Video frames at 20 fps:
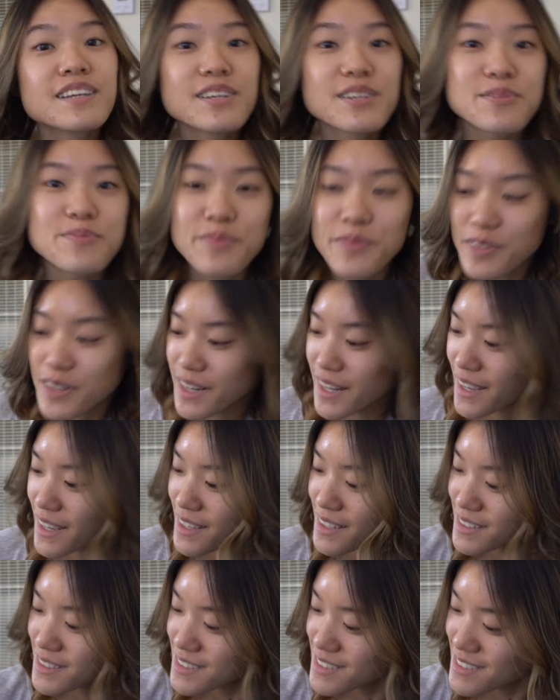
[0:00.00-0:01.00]
Good
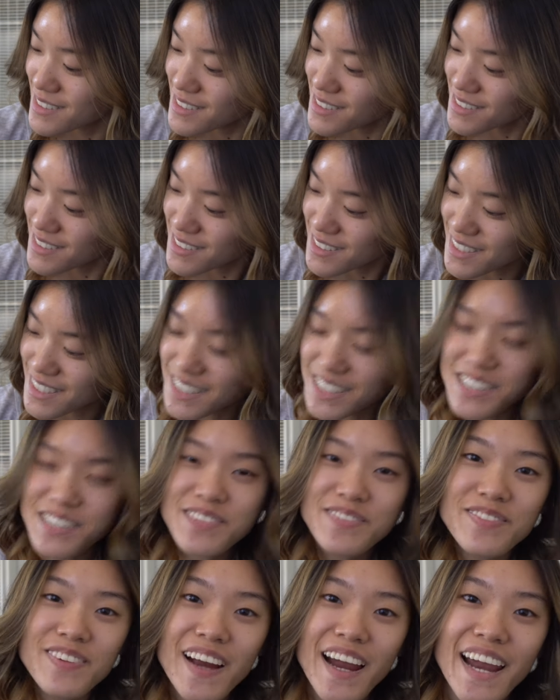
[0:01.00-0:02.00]
morning. It is
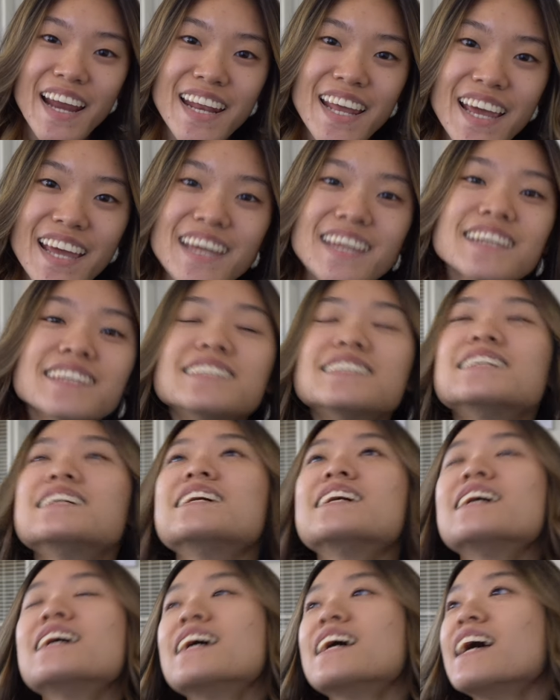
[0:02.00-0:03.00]
Friday
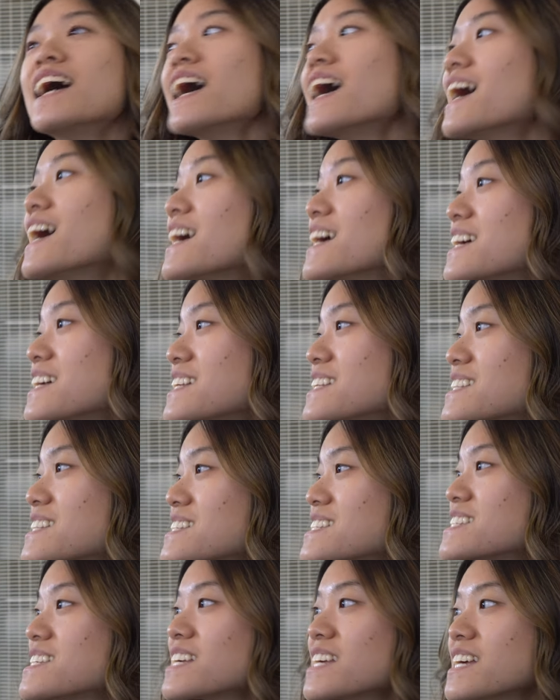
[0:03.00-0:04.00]

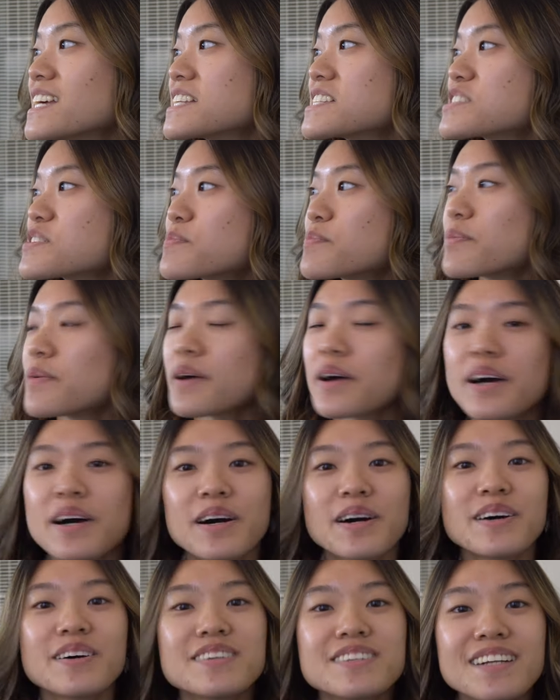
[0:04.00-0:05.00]
and it's
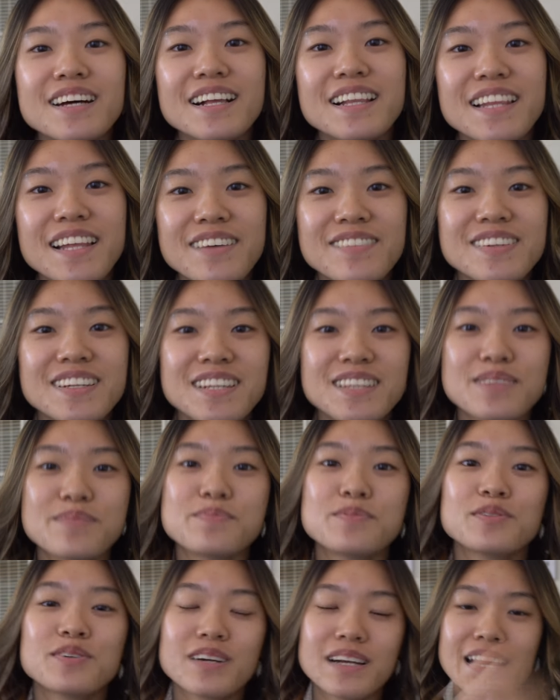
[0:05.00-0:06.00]
about 11 in the
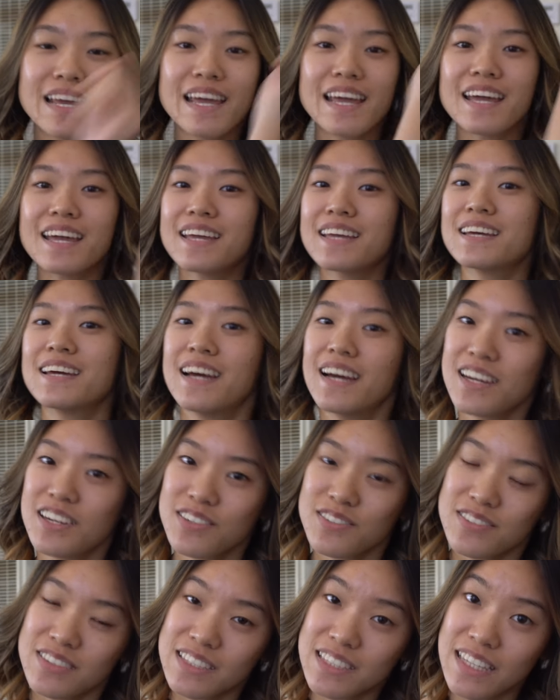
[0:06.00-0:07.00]
morning. I
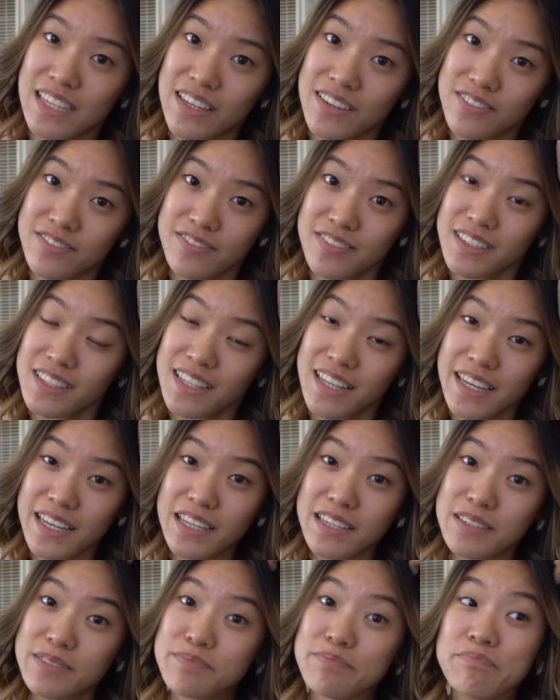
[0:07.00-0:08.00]
don't really feel
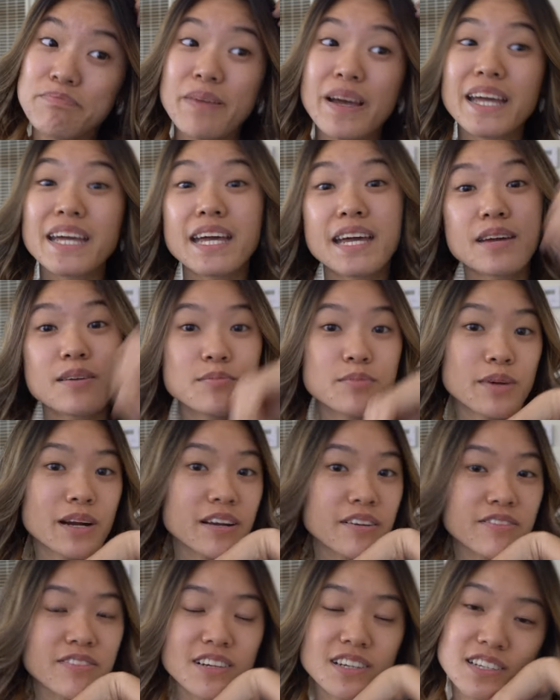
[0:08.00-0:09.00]
like making
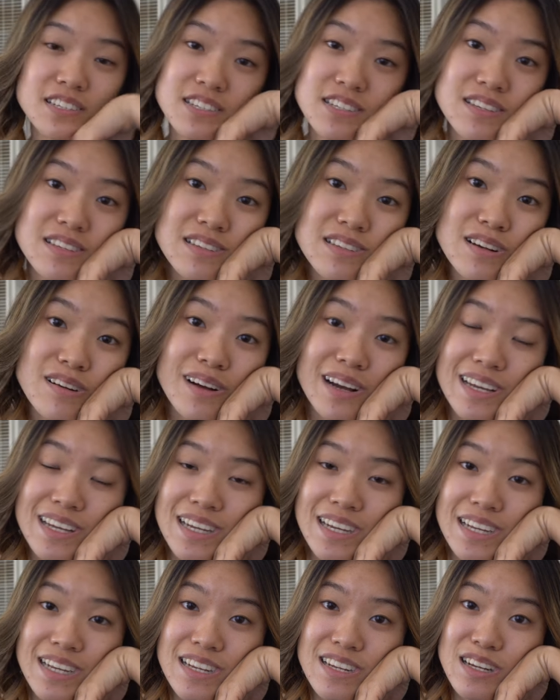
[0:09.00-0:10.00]
breakfast, so I
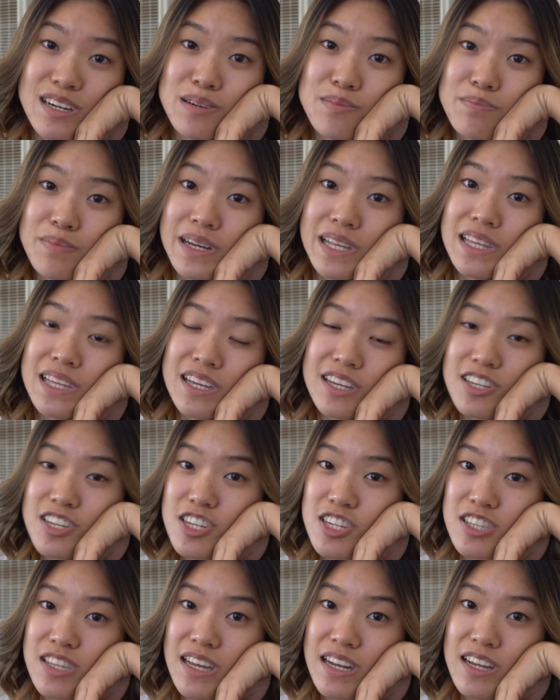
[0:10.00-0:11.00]
heated up my
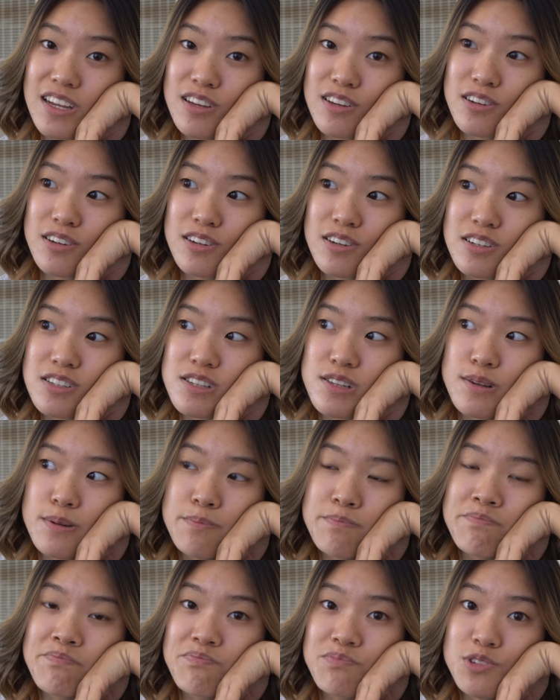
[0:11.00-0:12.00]
lunch that I cooked
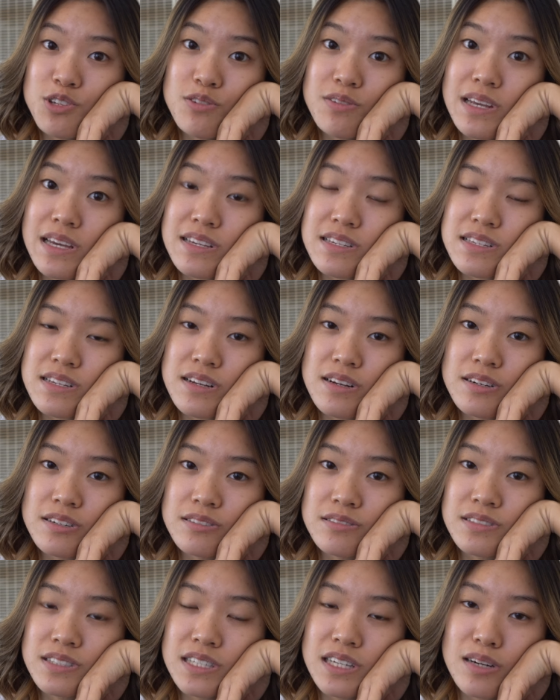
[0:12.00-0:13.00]
two days
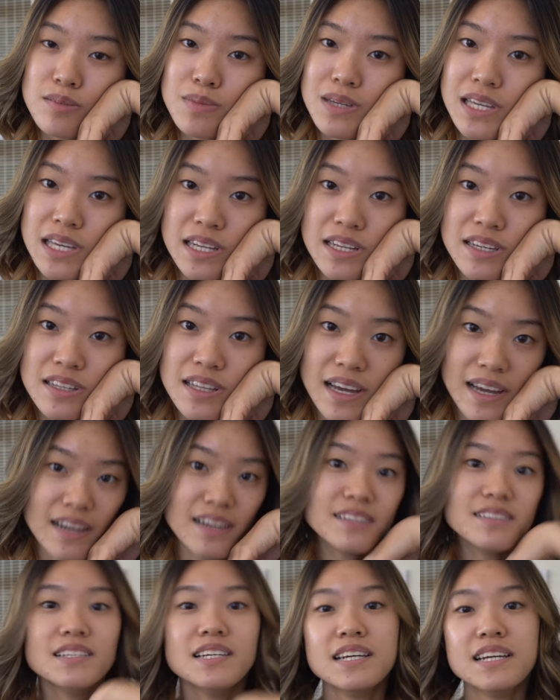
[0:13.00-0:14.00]
ago and I'll be eating
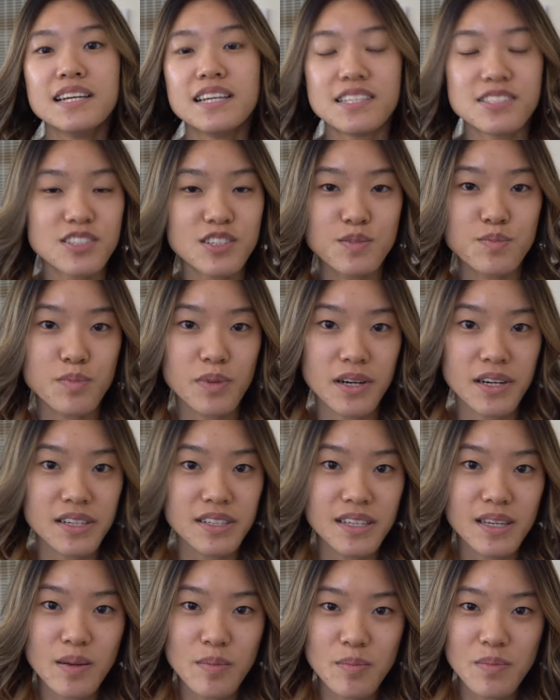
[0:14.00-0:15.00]
that. It's just
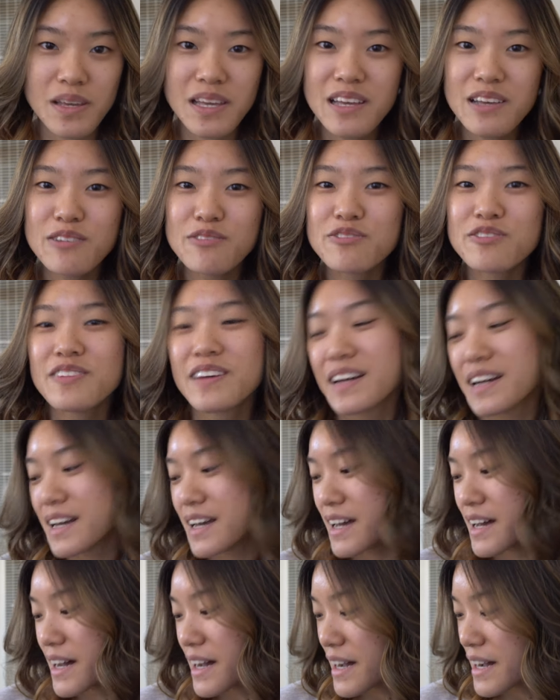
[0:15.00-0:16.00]
broccoli and beef.
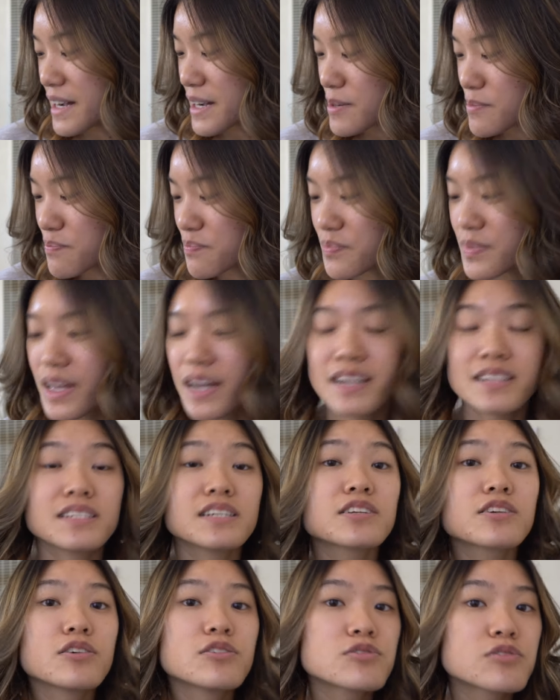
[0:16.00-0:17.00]
Um, I
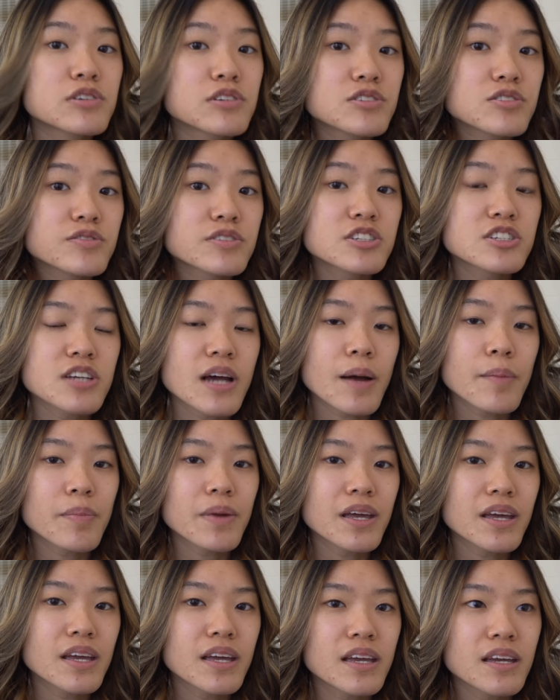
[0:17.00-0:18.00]
did go grocery
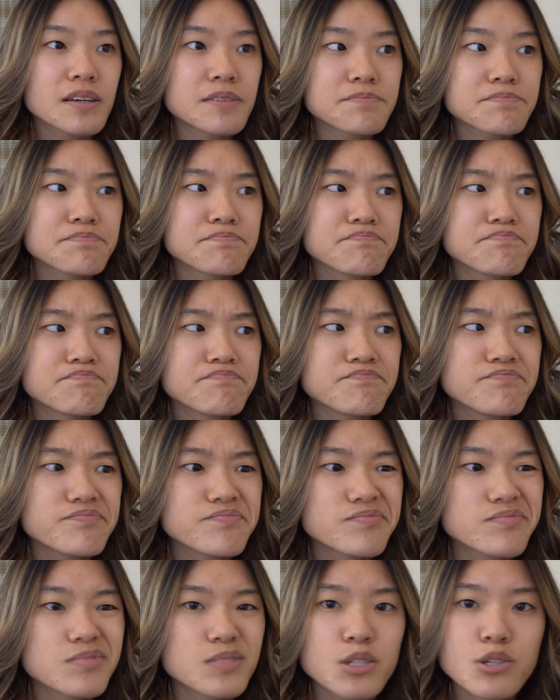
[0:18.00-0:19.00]
shopping
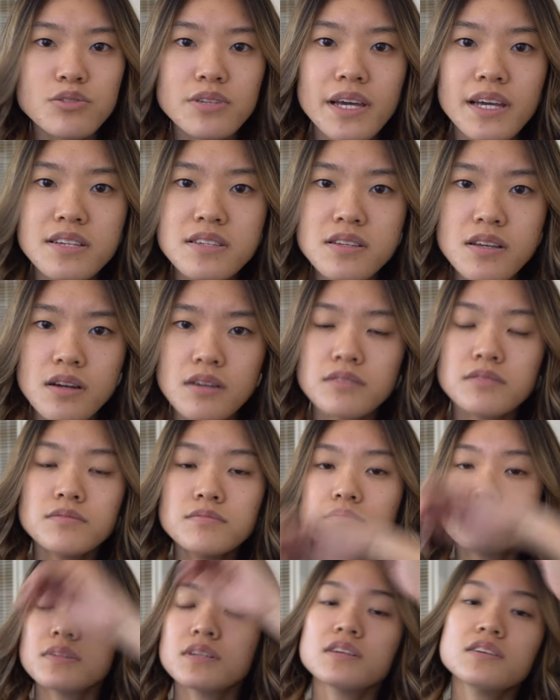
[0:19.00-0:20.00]
two days ago,
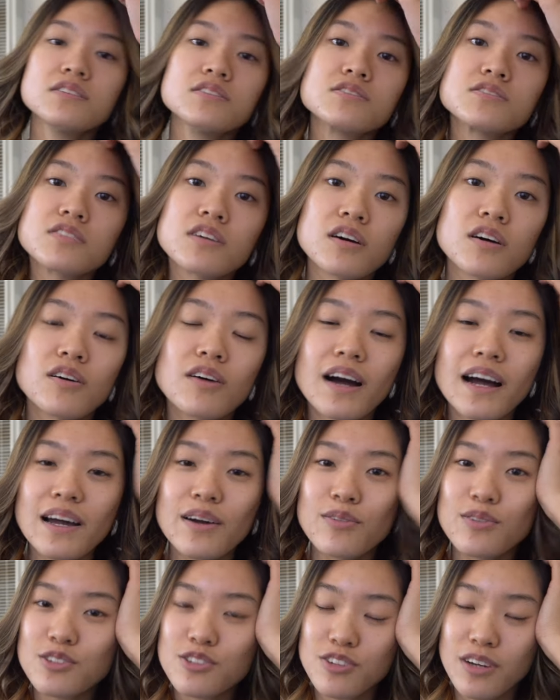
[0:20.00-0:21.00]
so I
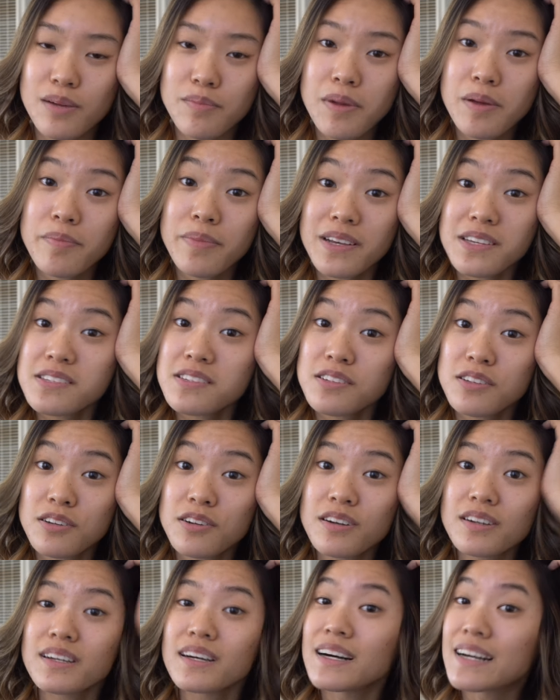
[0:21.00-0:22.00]
will try my best to
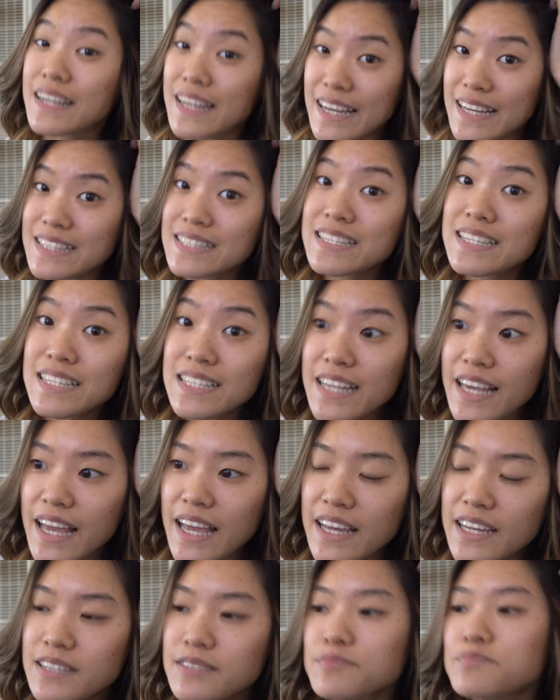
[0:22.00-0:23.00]
cook again
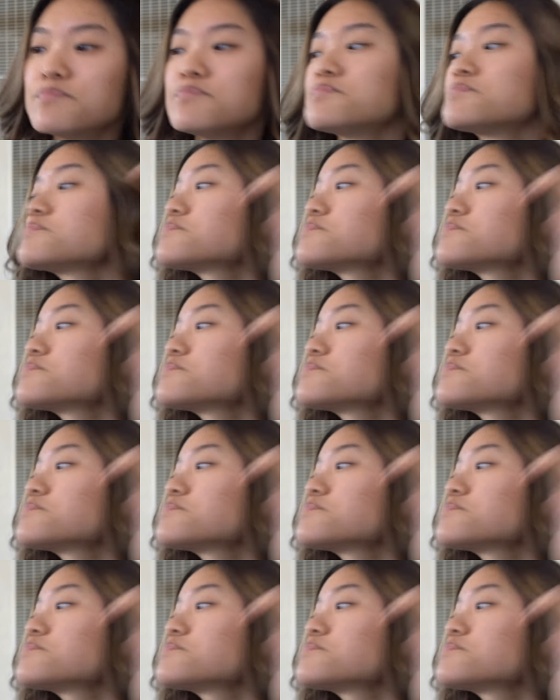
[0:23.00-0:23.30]
today.